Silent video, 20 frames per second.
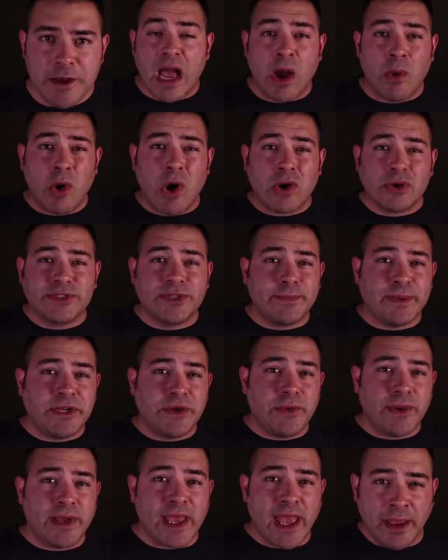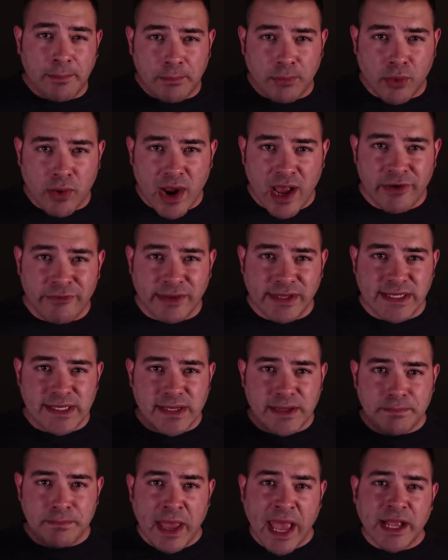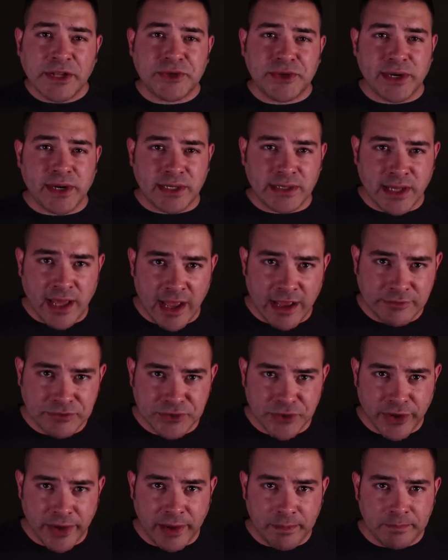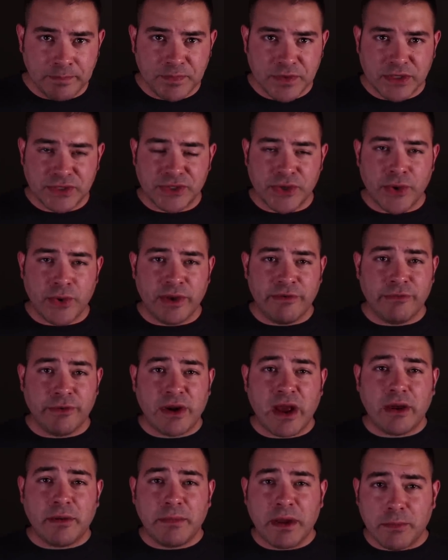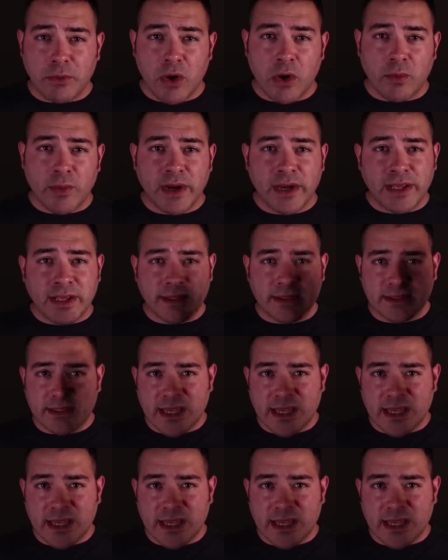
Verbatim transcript: I will also be doing a private Patreon live stream. So if you're not a member already,